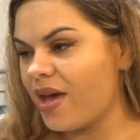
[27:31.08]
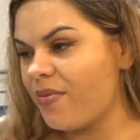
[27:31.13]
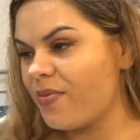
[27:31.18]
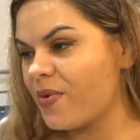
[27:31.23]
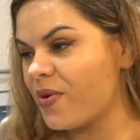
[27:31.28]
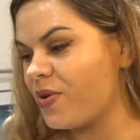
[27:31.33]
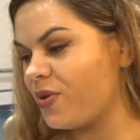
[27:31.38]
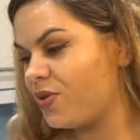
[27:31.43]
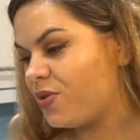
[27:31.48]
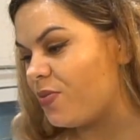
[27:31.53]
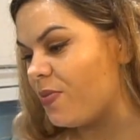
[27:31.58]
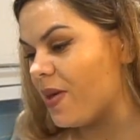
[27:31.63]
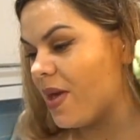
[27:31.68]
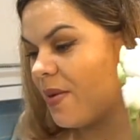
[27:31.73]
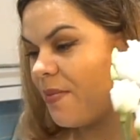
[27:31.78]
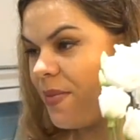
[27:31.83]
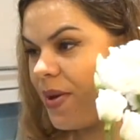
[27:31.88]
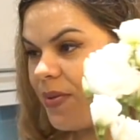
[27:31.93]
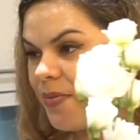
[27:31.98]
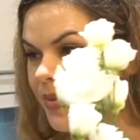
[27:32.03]
that I'm going to be
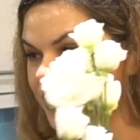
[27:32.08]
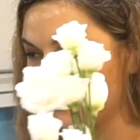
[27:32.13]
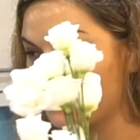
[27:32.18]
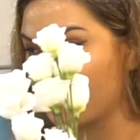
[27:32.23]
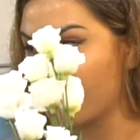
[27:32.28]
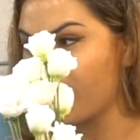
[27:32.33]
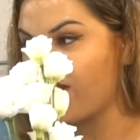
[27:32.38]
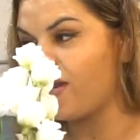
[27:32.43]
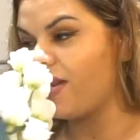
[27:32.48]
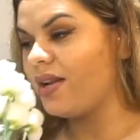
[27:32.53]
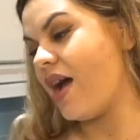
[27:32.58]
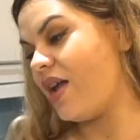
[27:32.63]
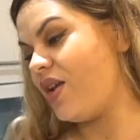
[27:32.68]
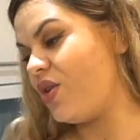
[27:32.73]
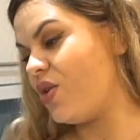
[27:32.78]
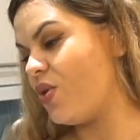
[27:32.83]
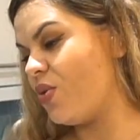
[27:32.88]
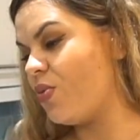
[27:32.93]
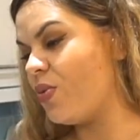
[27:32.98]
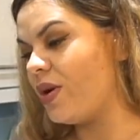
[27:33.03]
a mom as well, I
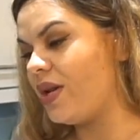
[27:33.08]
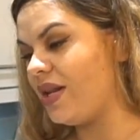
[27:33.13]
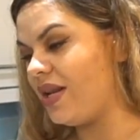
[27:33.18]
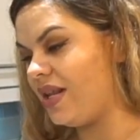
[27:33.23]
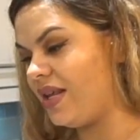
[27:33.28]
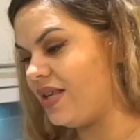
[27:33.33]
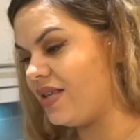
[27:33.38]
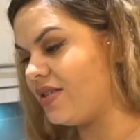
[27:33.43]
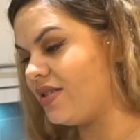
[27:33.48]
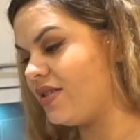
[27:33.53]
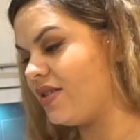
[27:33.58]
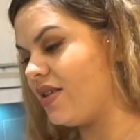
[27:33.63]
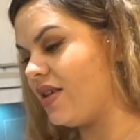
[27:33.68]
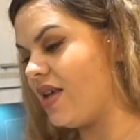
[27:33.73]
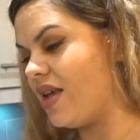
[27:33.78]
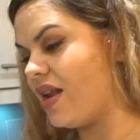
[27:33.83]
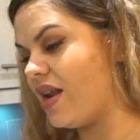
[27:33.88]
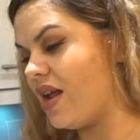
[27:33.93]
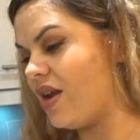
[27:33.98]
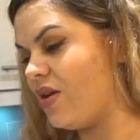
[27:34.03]
know what it is,
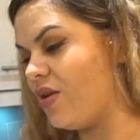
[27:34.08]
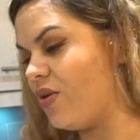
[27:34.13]
and I